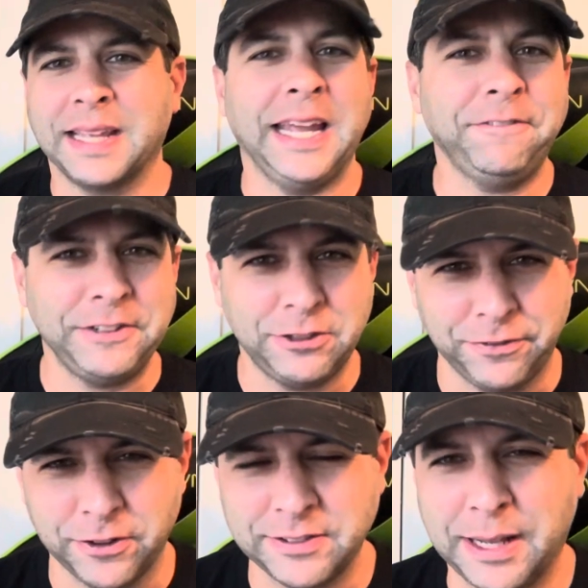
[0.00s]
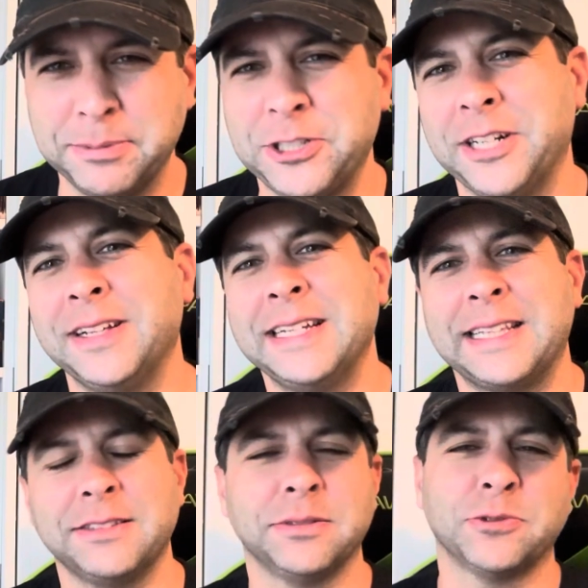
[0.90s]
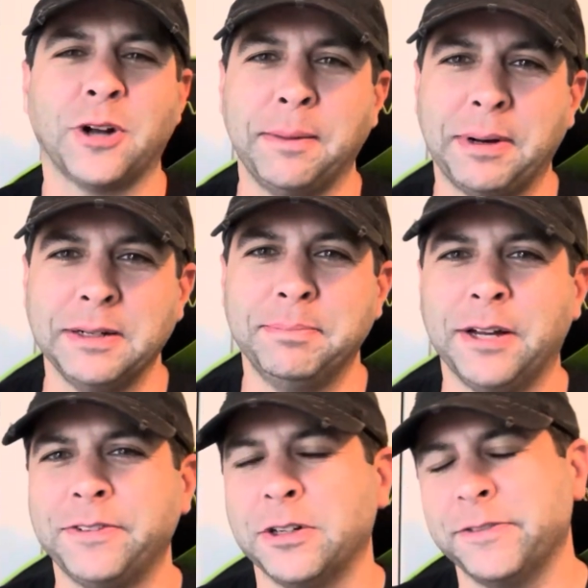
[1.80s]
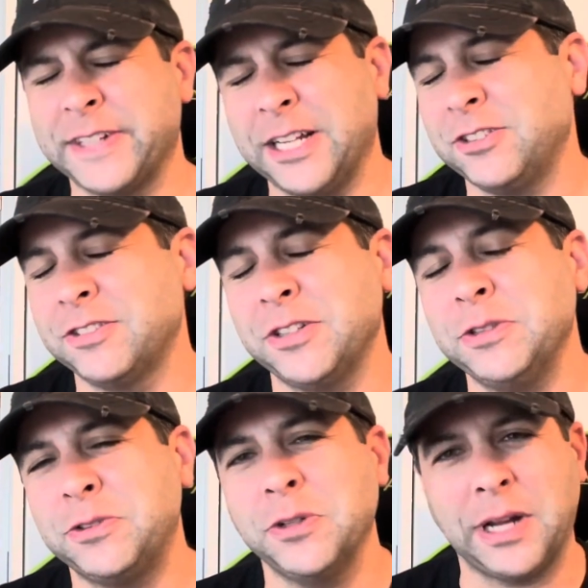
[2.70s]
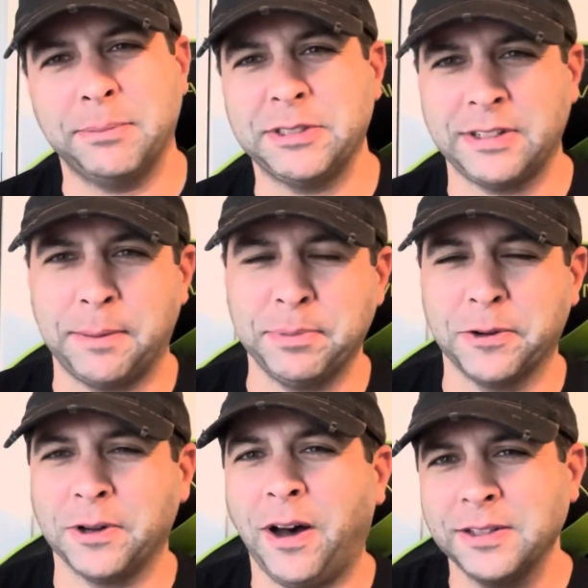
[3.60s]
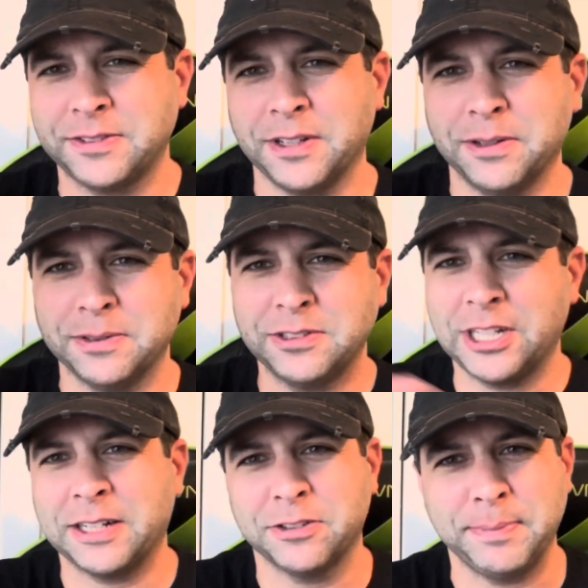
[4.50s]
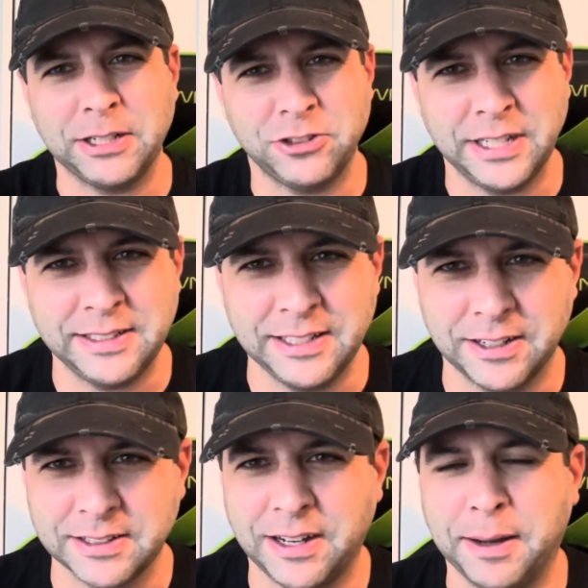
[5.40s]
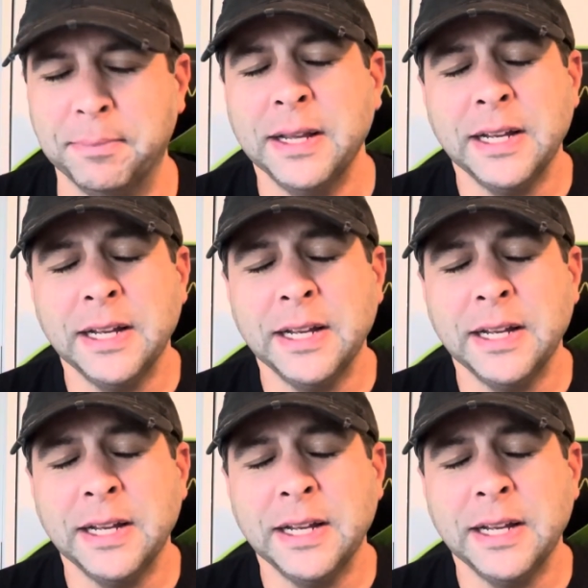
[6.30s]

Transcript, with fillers: If it's your first time in channel, hit that subscribe button and bell for notifications so you do not miss an upload. Also, check out smashjt.com.